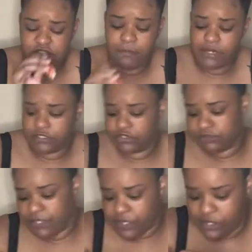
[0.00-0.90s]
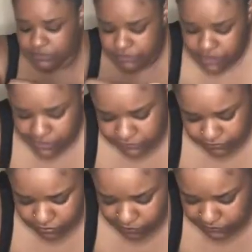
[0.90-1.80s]
I'm not going to speak on it because
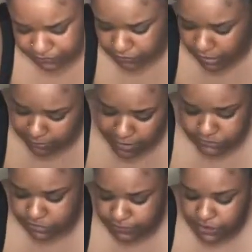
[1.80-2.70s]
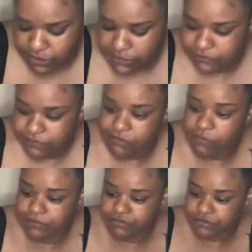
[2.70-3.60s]
I'm not going to speak on it.
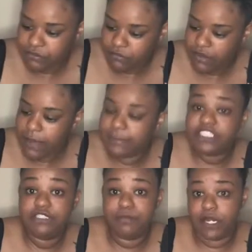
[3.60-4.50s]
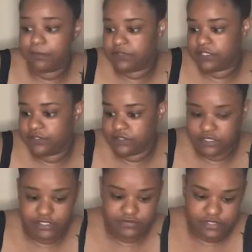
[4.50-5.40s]
But she brought up a
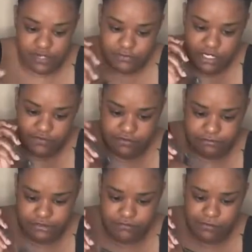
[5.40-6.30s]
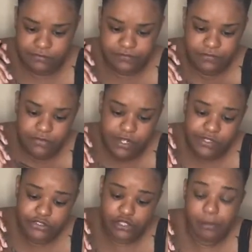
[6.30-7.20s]
sensitive subject for me.
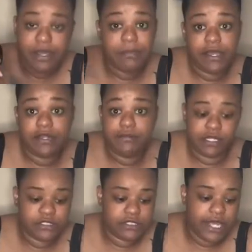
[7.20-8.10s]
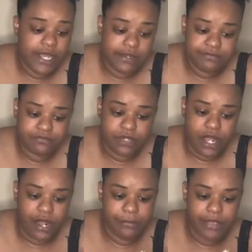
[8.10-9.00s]
So me being the person I am,
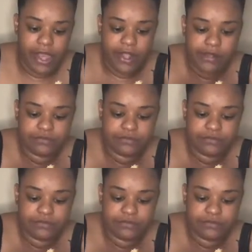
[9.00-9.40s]
I'm like,